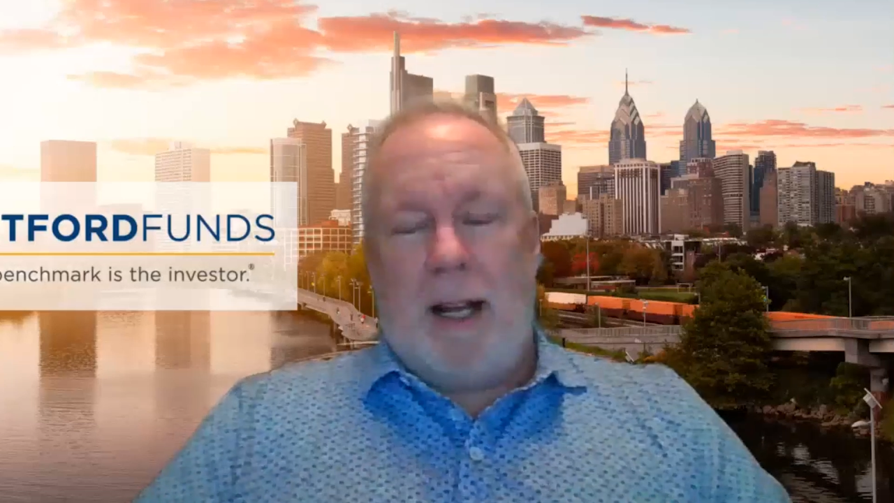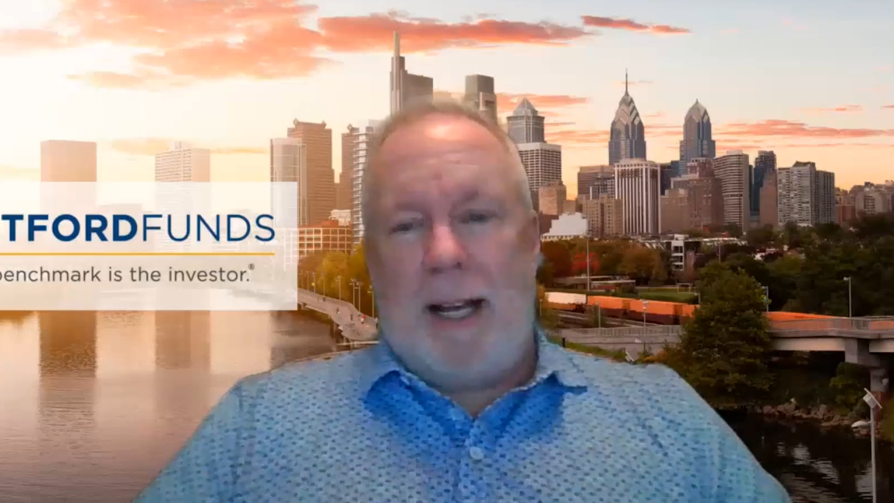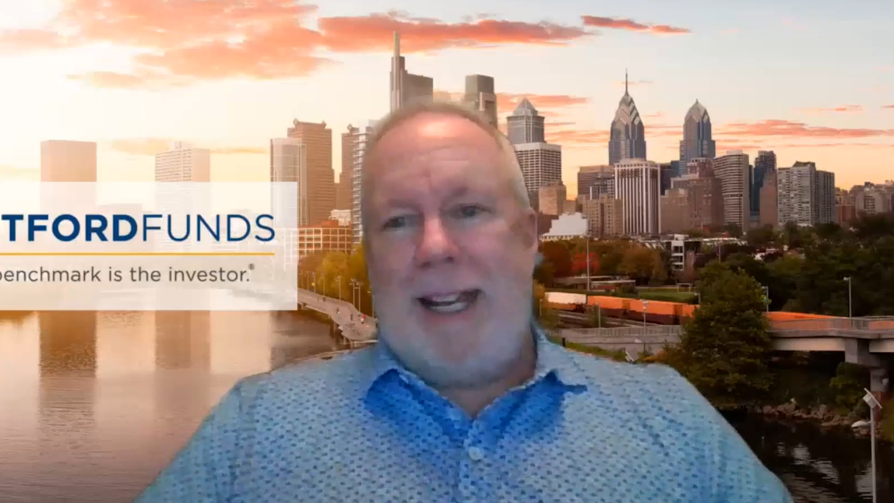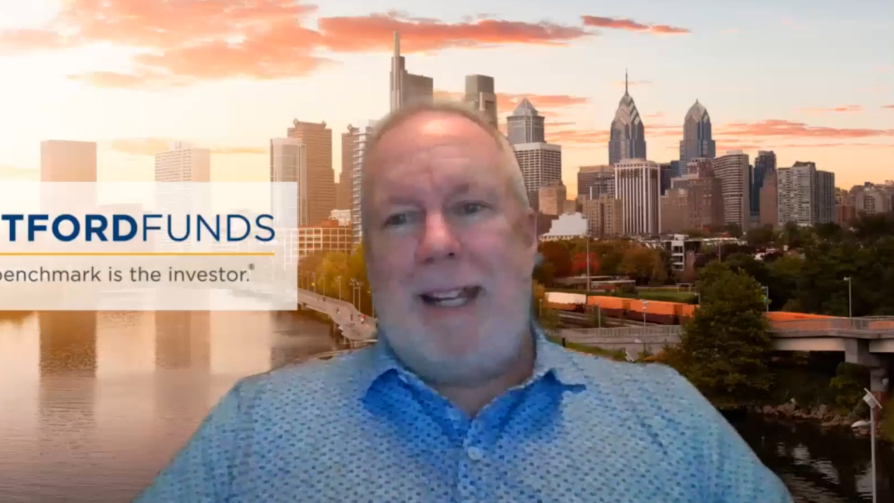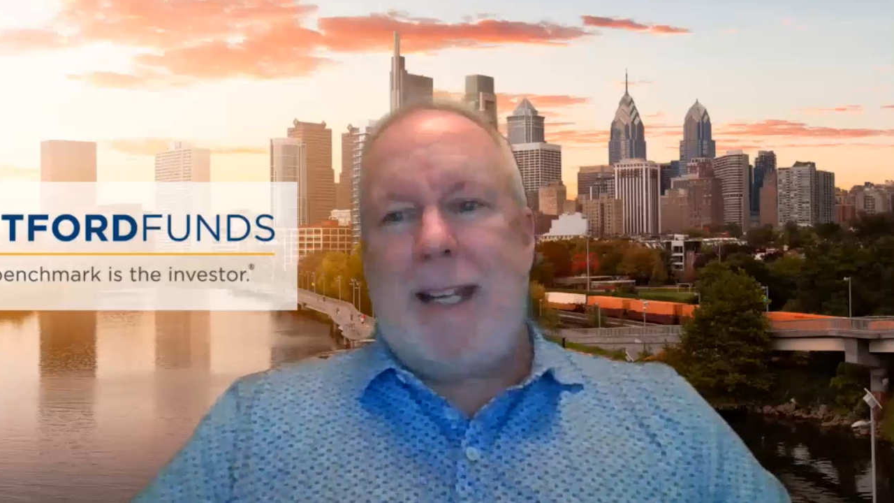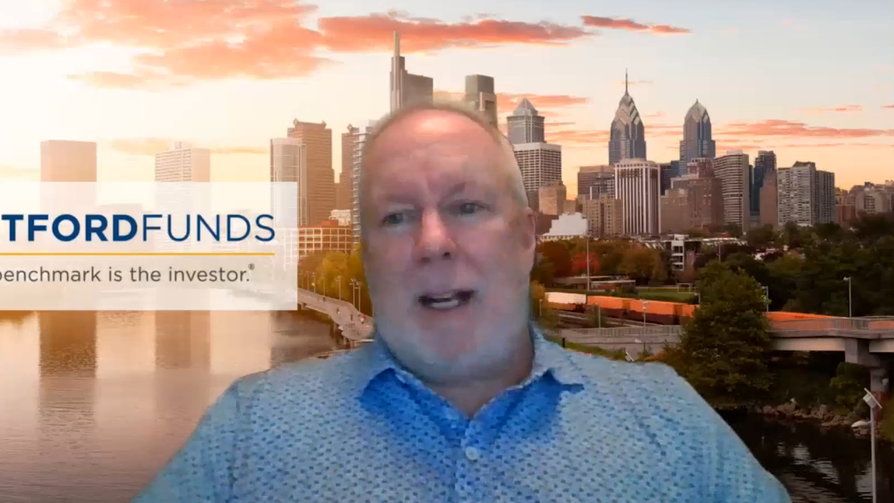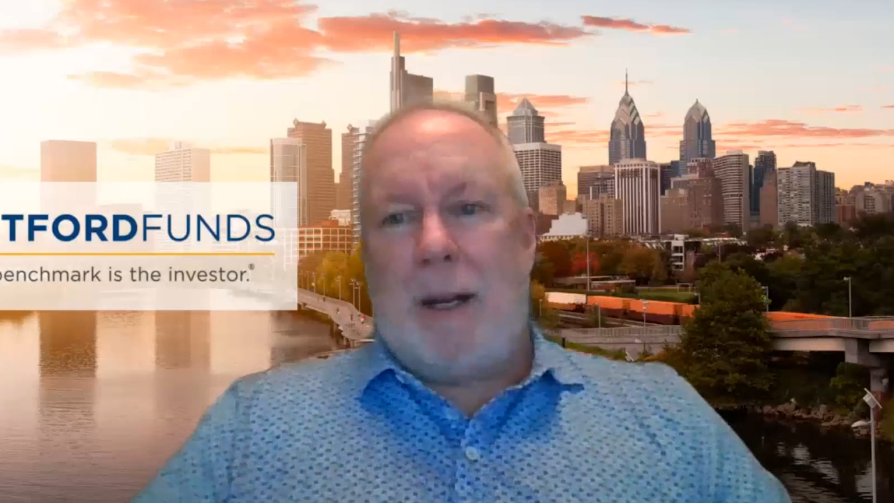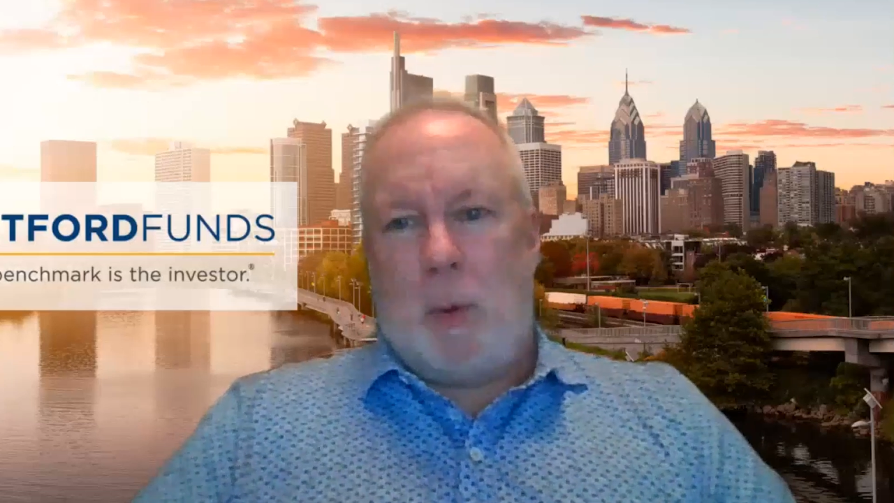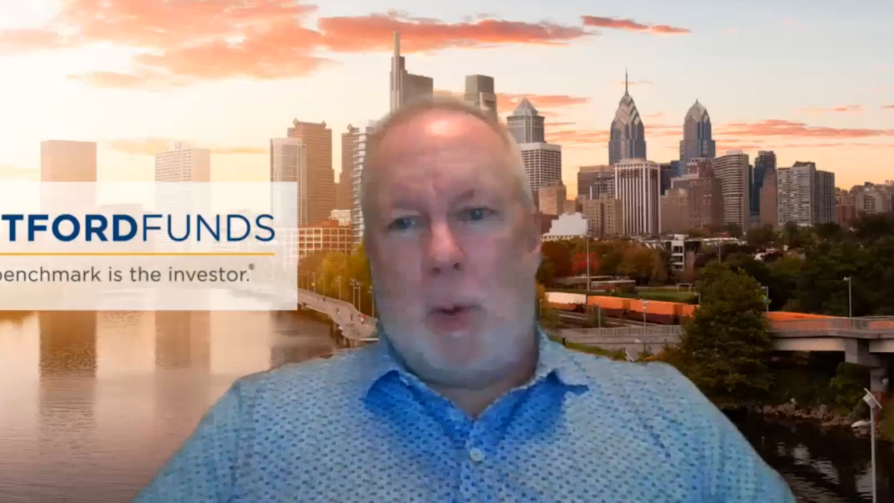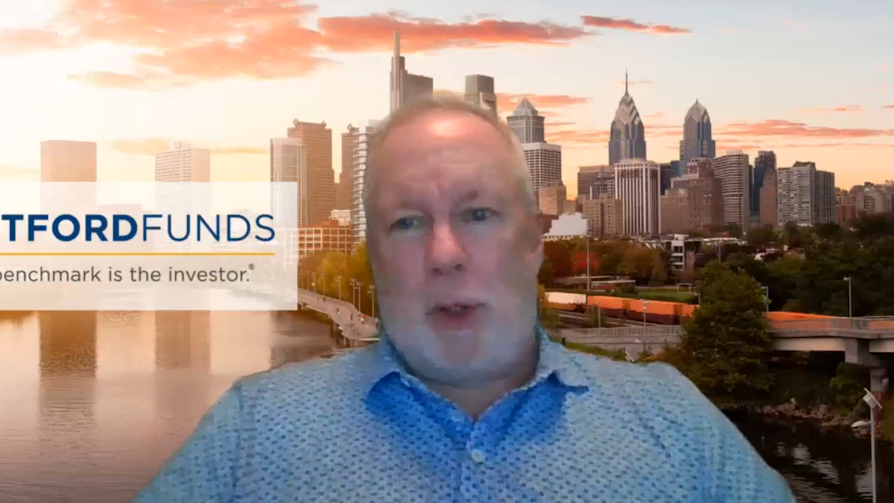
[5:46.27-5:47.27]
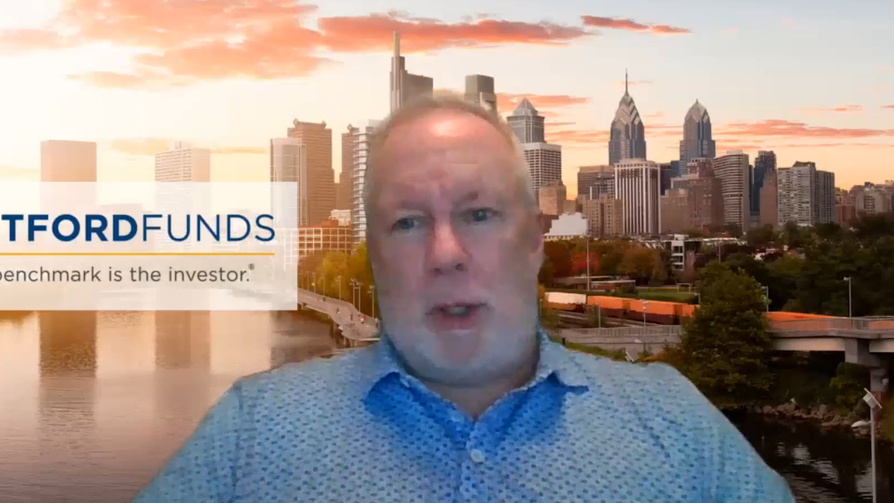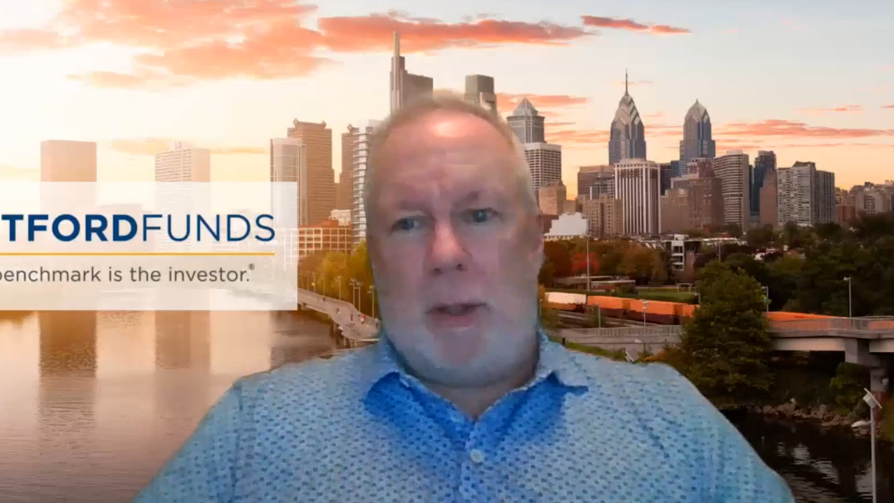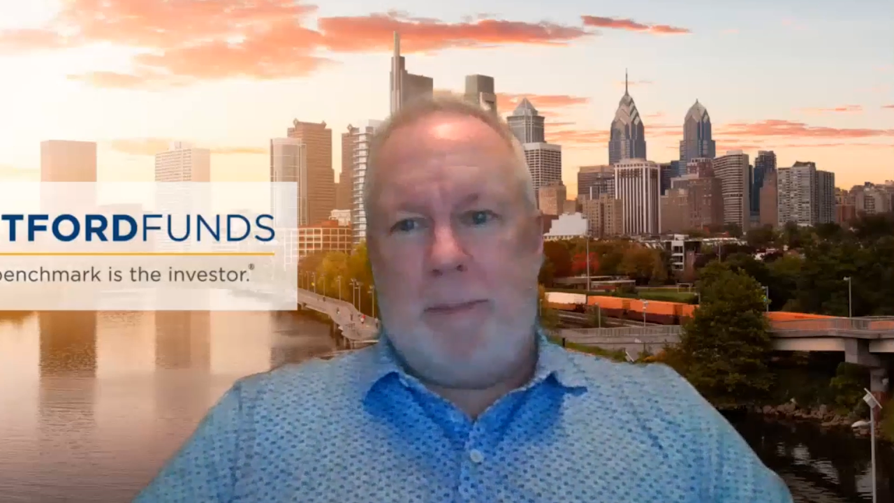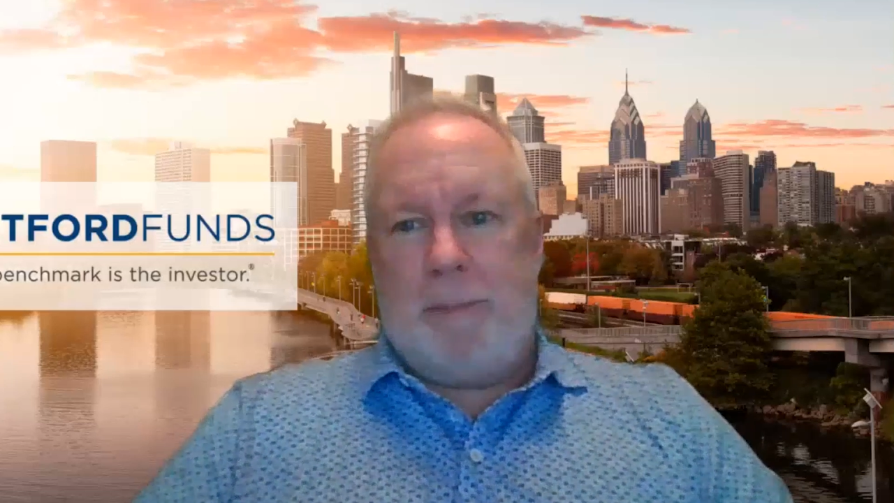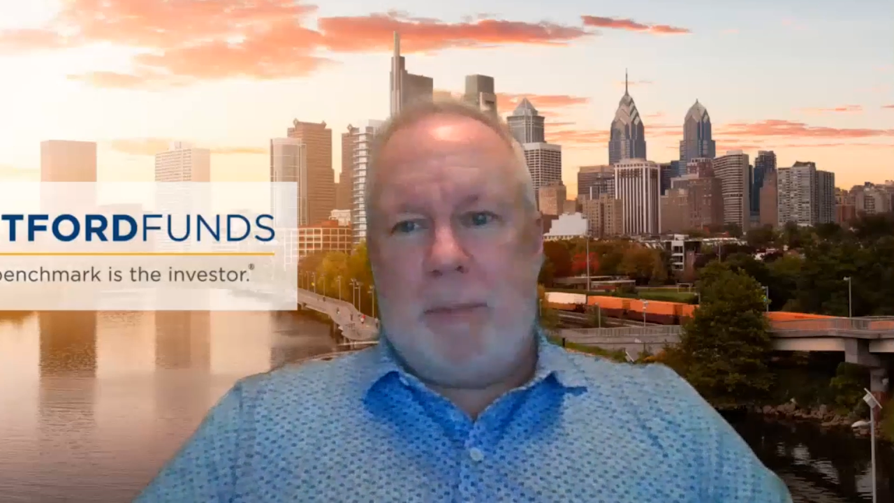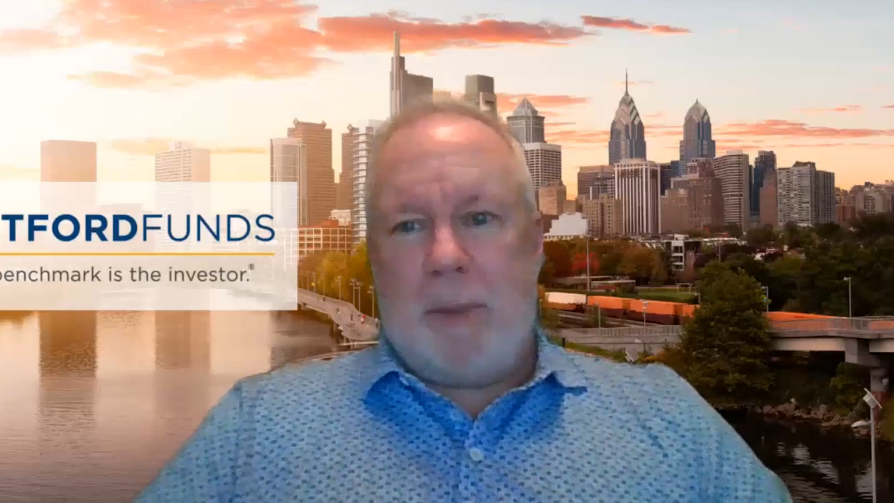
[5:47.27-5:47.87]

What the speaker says: I can't take a portion.